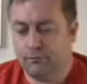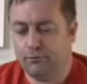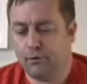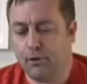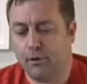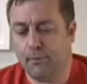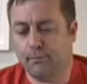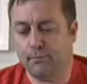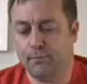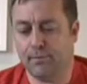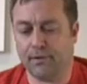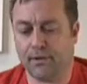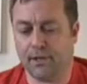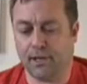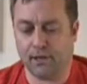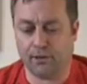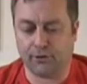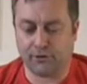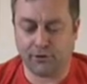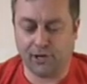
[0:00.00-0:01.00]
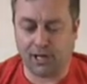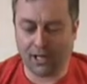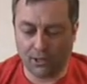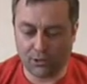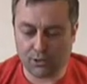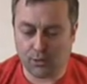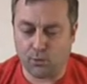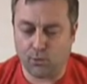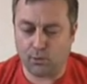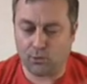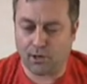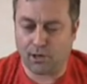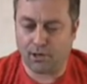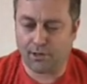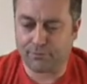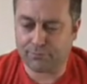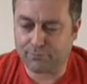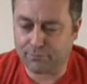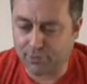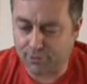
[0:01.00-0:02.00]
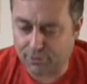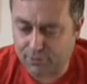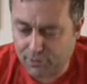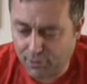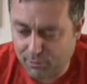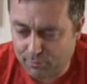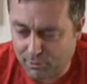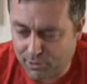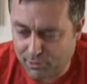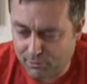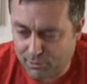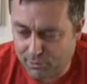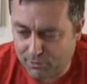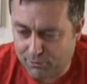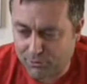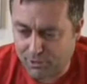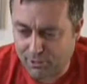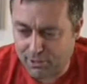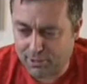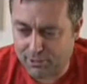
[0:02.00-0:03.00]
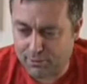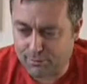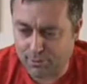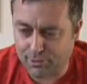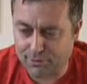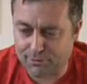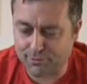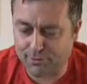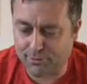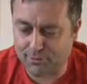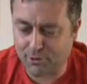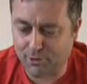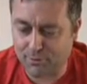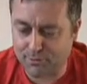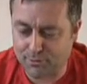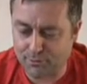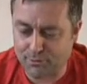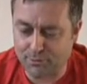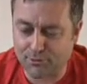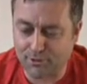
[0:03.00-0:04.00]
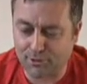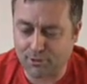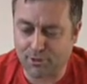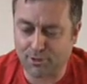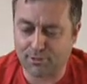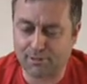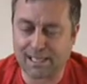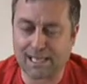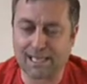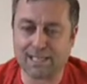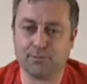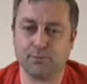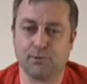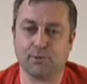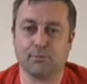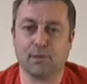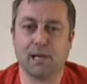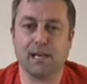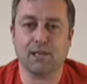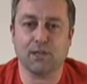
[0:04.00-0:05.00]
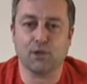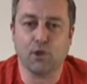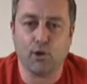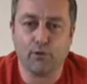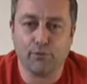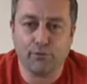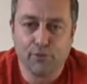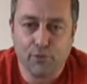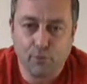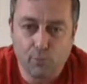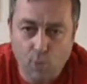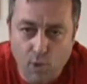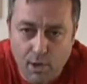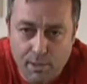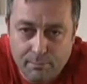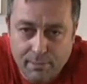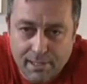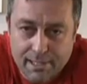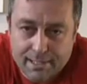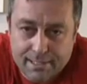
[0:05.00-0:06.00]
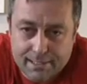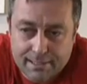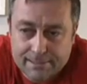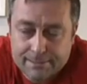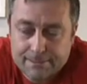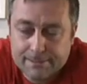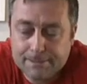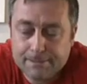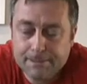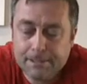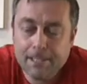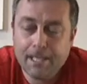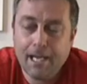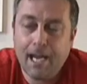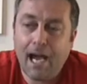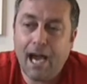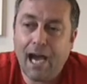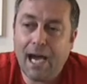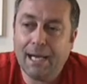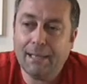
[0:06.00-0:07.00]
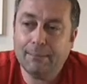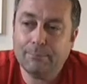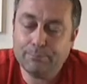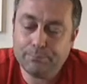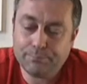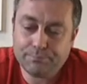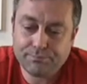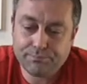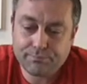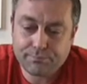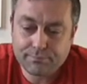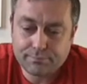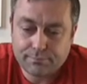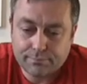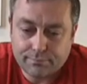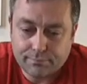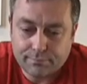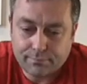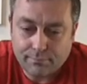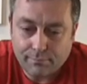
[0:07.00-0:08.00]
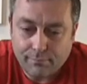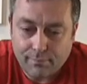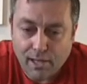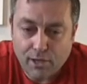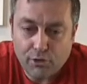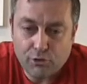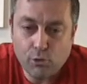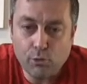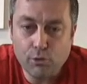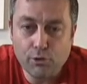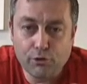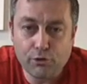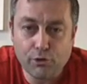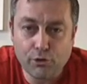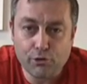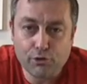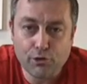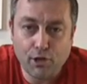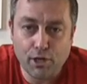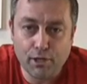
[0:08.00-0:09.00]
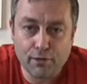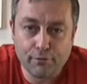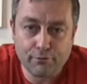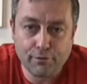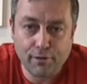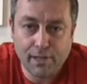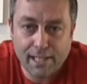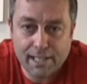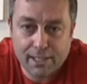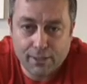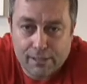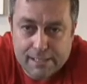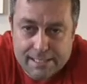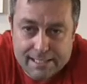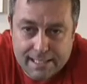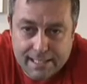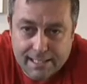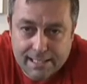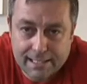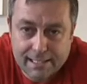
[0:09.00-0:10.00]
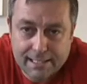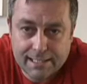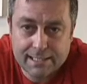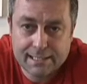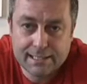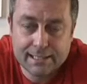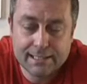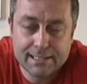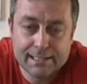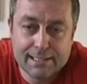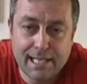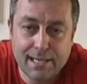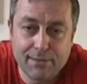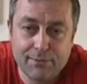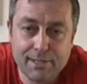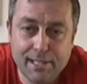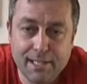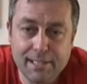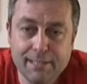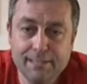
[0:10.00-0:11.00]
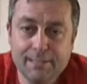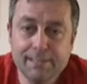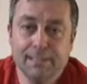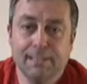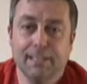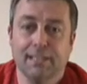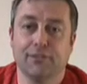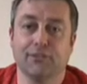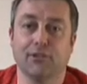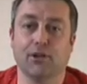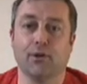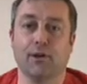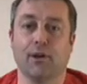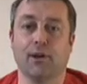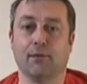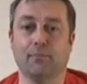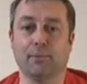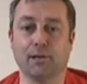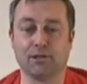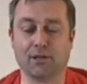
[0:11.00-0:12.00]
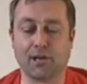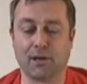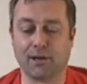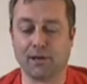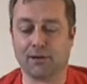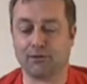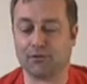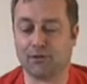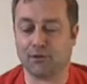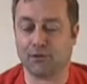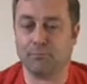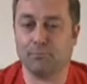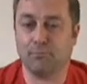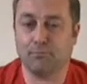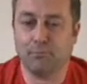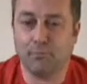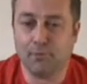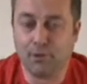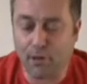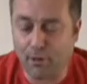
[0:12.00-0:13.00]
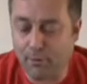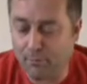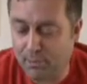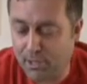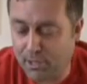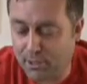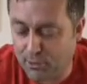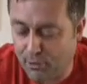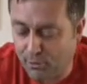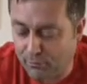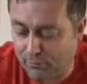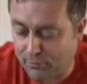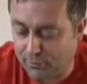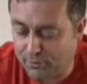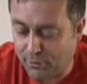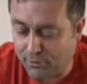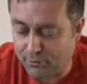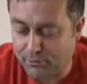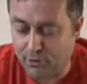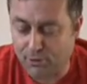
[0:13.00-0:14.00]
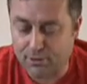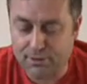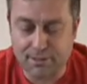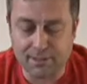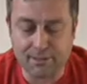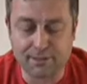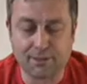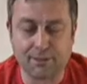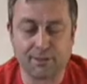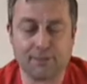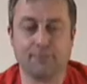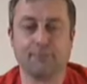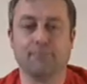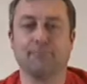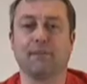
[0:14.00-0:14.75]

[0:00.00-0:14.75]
from the cellar door, I've got to know pretty well, stayed at his place a few times, and also kind of Glazebrook, Peter Goff, the winemaker, taught us at kind of EIT down there. So a big shout out to Peter Goff and those guys that kind of